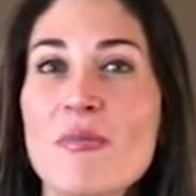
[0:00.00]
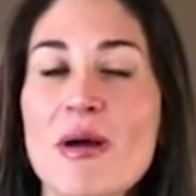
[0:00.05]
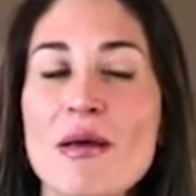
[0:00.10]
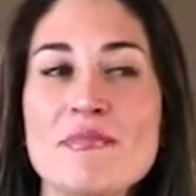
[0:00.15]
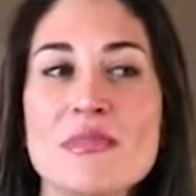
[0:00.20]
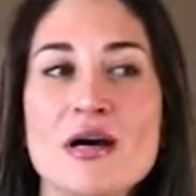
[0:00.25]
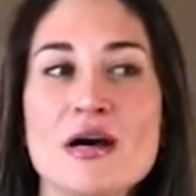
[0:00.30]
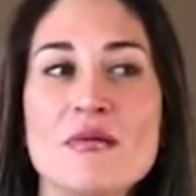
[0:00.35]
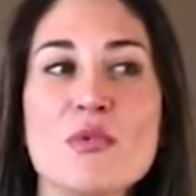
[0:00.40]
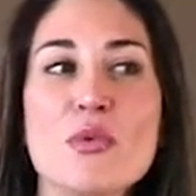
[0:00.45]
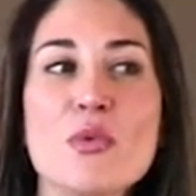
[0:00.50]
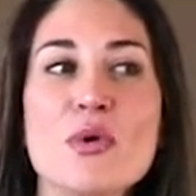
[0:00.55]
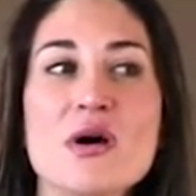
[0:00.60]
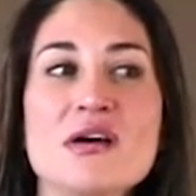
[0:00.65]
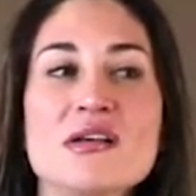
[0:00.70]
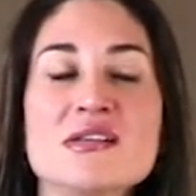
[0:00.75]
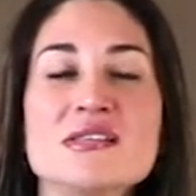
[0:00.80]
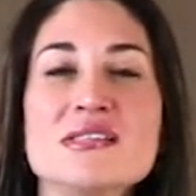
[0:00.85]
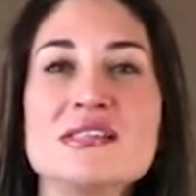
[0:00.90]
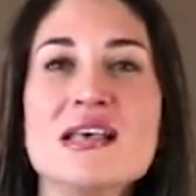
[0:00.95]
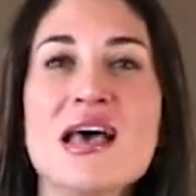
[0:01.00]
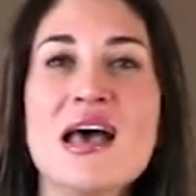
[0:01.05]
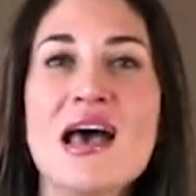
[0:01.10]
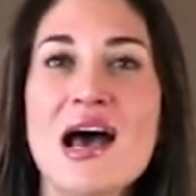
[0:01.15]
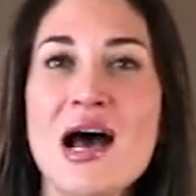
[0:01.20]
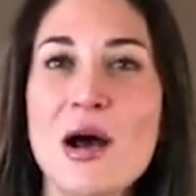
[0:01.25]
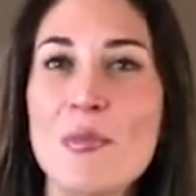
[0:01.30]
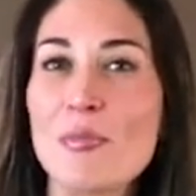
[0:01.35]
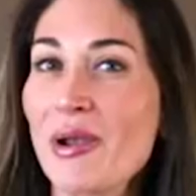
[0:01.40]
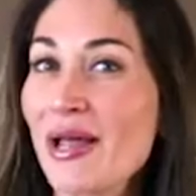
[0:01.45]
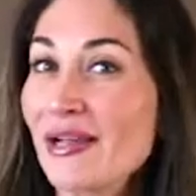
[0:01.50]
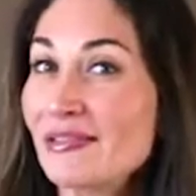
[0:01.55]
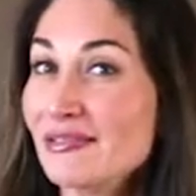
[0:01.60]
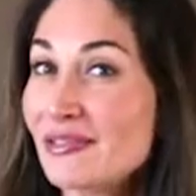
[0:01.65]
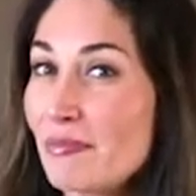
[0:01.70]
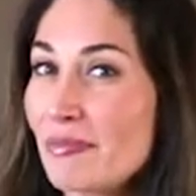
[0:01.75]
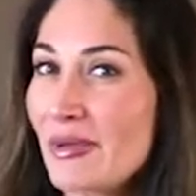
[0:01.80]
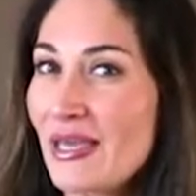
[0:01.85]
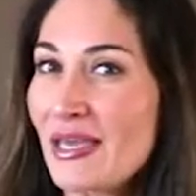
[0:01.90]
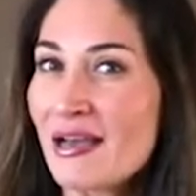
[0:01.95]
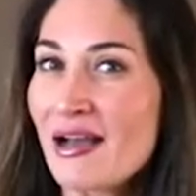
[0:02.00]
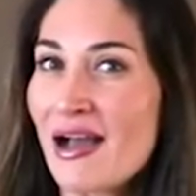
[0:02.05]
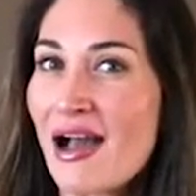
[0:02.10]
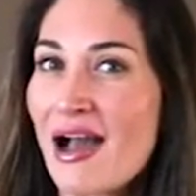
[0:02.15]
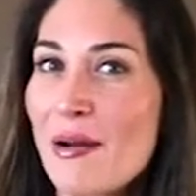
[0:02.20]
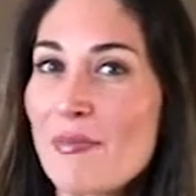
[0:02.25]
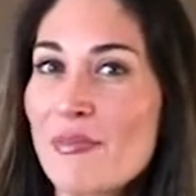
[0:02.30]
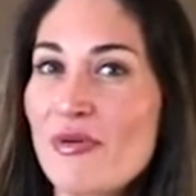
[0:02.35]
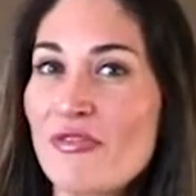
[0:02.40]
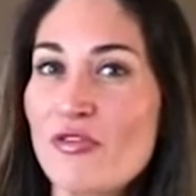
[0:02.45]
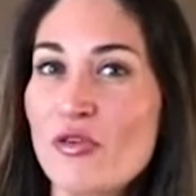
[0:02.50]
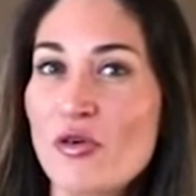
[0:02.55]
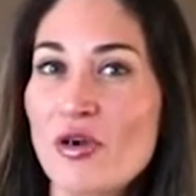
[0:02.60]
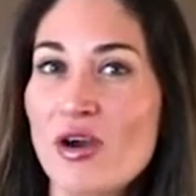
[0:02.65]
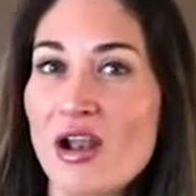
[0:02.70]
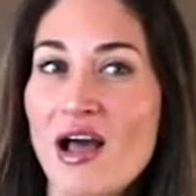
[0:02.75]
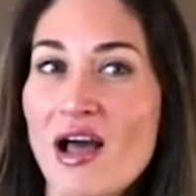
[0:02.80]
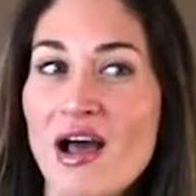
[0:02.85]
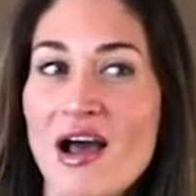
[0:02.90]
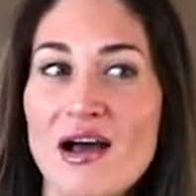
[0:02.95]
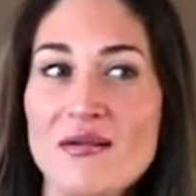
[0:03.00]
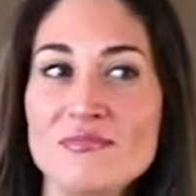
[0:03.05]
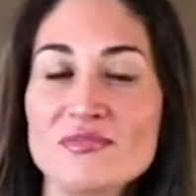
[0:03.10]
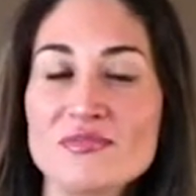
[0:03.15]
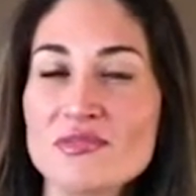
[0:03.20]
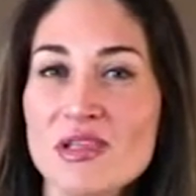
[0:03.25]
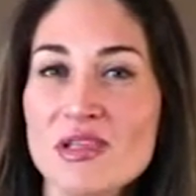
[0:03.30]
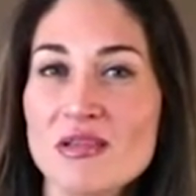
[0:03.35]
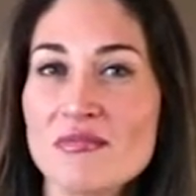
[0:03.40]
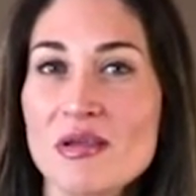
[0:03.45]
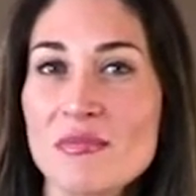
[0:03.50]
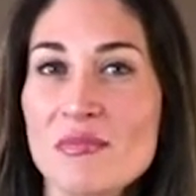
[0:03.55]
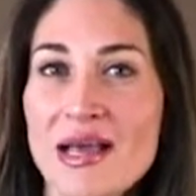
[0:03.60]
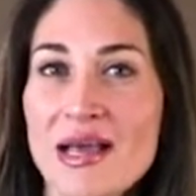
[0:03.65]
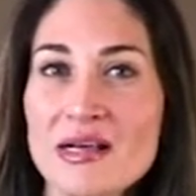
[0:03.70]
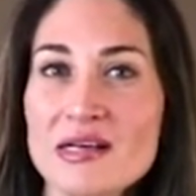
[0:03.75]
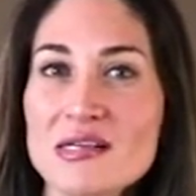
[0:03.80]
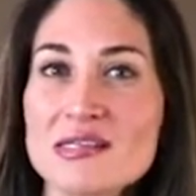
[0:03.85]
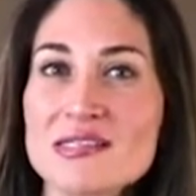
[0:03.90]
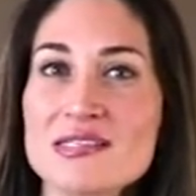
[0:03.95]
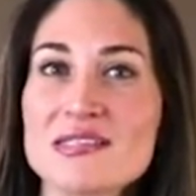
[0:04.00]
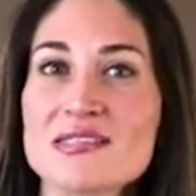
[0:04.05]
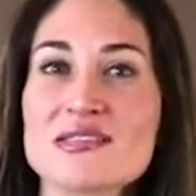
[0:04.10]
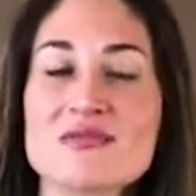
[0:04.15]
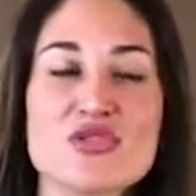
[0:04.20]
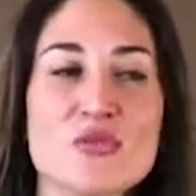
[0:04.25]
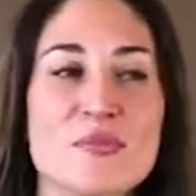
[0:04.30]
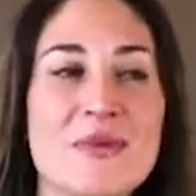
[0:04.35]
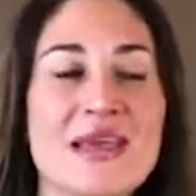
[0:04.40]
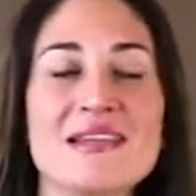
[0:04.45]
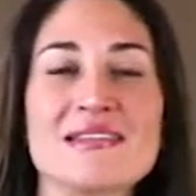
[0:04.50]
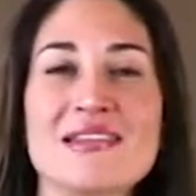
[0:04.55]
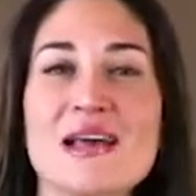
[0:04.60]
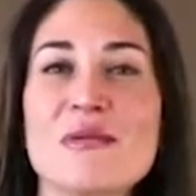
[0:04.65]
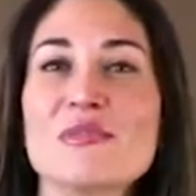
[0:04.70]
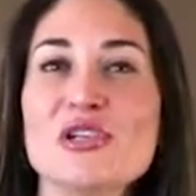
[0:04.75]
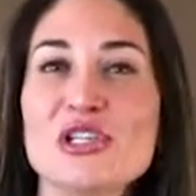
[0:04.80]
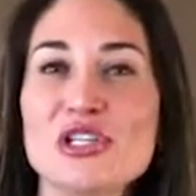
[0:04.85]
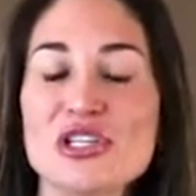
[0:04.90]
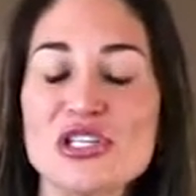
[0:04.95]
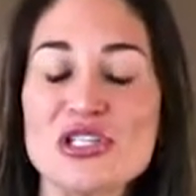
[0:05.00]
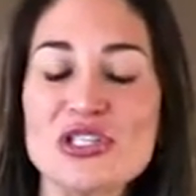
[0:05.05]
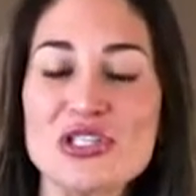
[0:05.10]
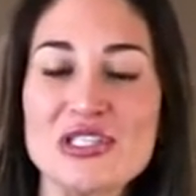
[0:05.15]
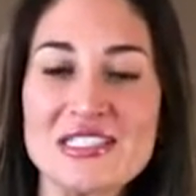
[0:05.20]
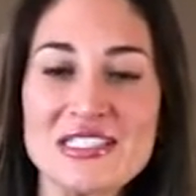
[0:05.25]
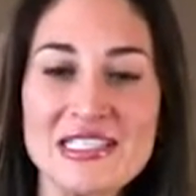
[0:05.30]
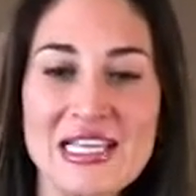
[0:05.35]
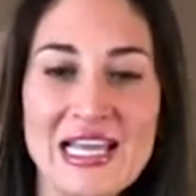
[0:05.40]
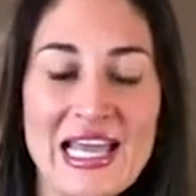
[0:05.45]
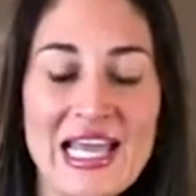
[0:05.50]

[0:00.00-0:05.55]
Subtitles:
My mom was applying the makeup for in my cousins to make them look good.